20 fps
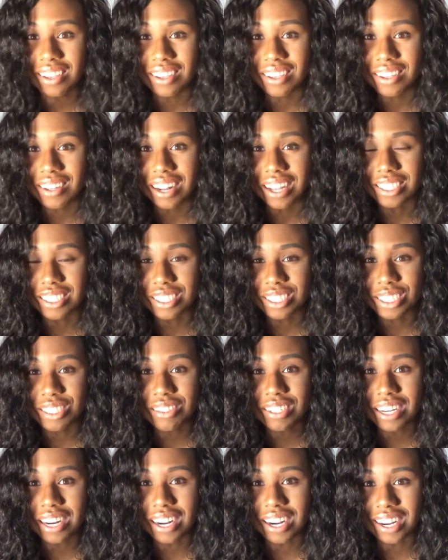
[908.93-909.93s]
you're not
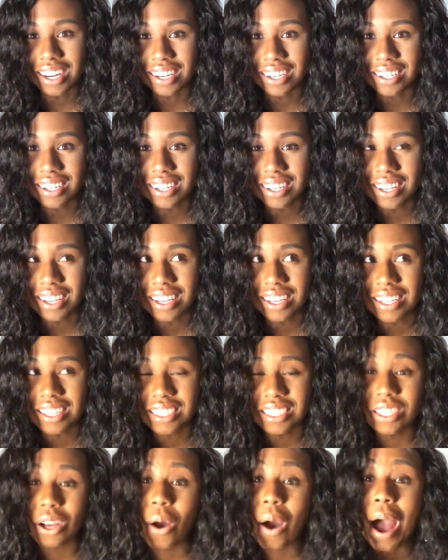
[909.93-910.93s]
screwing her.
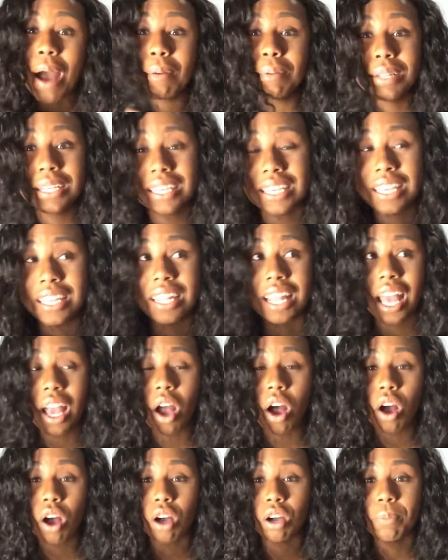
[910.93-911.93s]
So I'm thinking like,
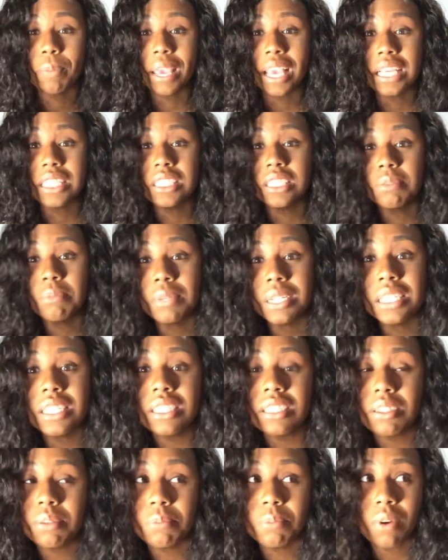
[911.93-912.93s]
oh man, she
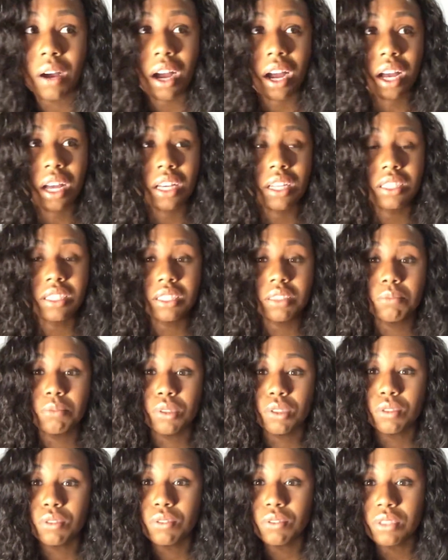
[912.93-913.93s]
must have brought some
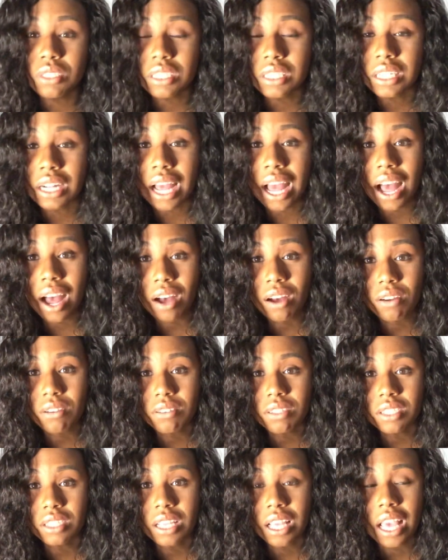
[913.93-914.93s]
dudes to the
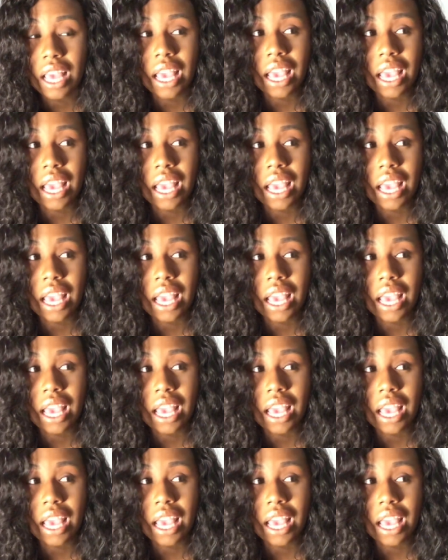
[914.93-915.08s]
house,